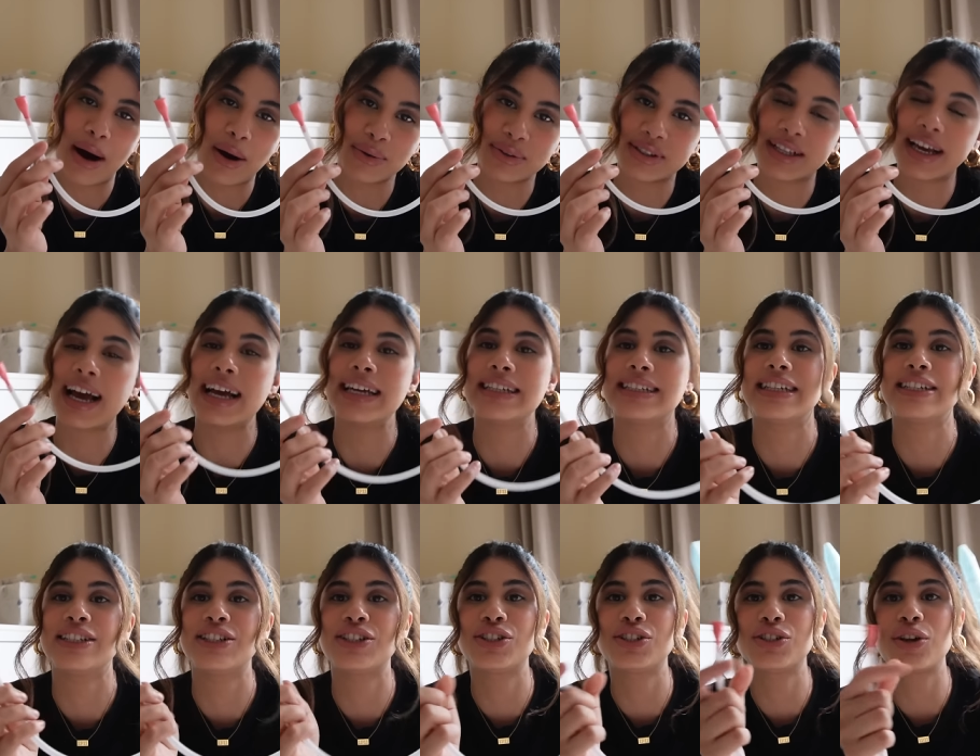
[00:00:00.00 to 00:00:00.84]
mouth guys
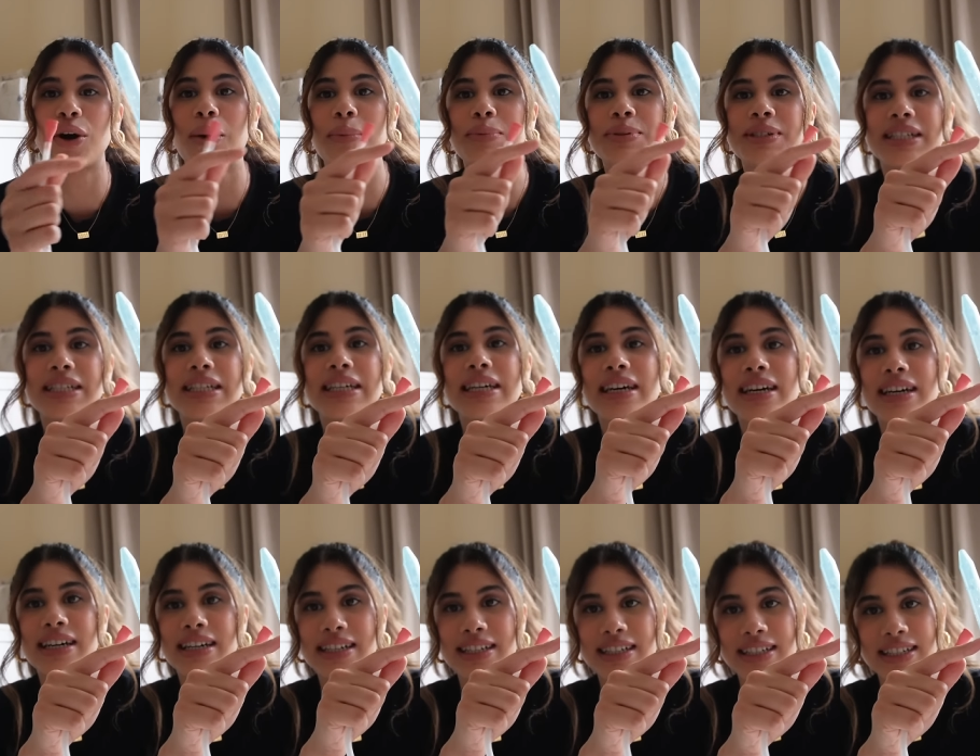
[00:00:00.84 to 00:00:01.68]
it stops here
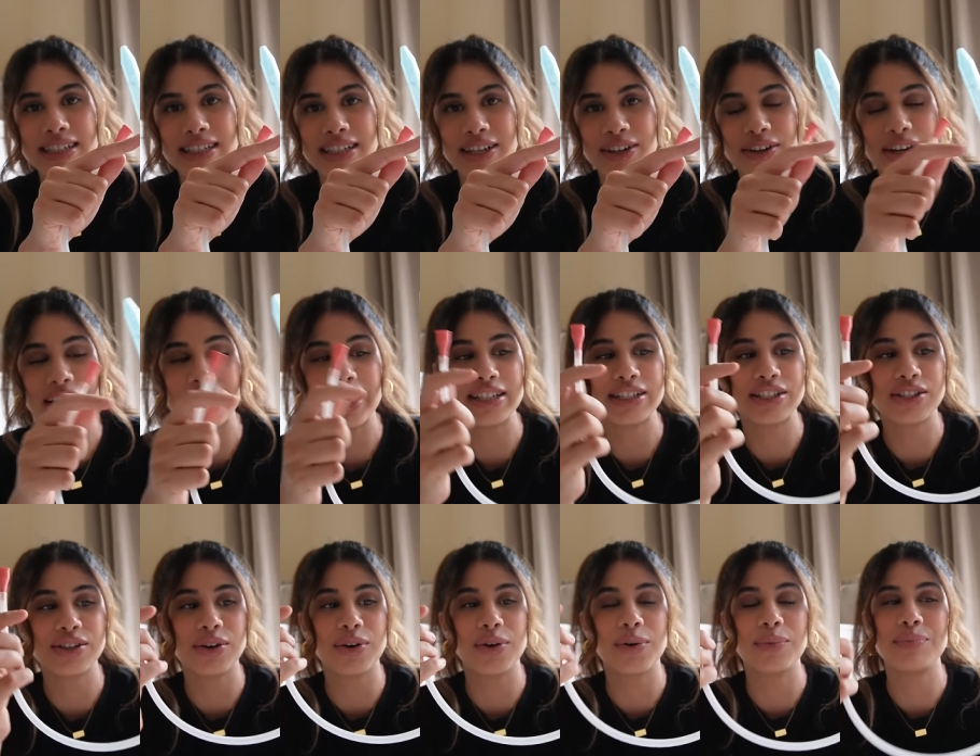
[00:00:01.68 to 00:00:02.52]
okay so